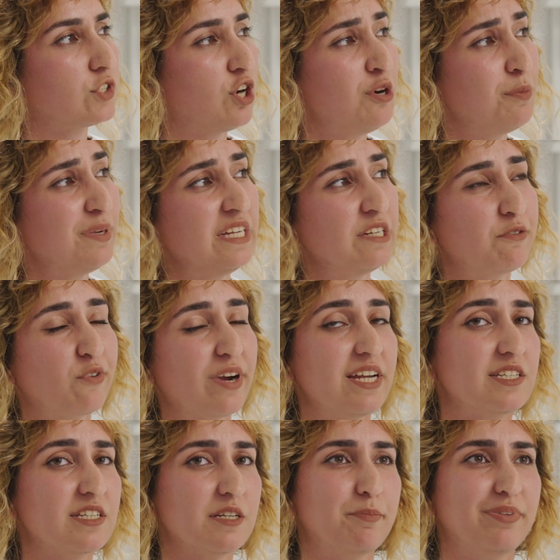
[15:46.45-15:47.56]
Don't be
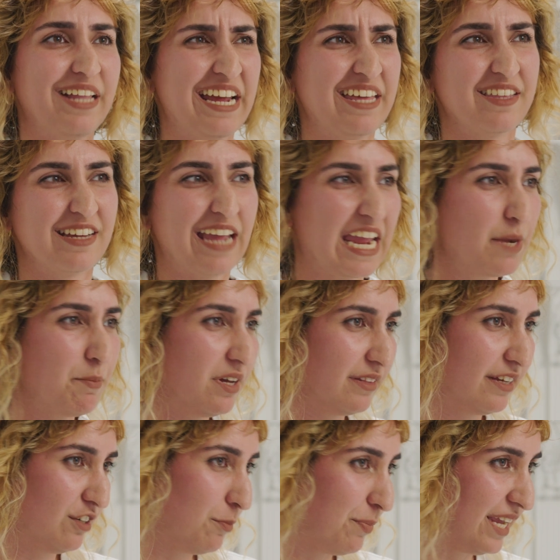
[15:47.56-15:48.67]
afraid to play the game a
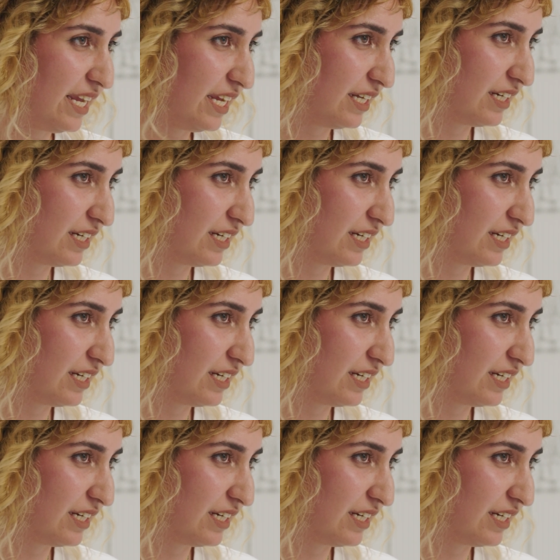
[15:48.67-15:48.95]
little bit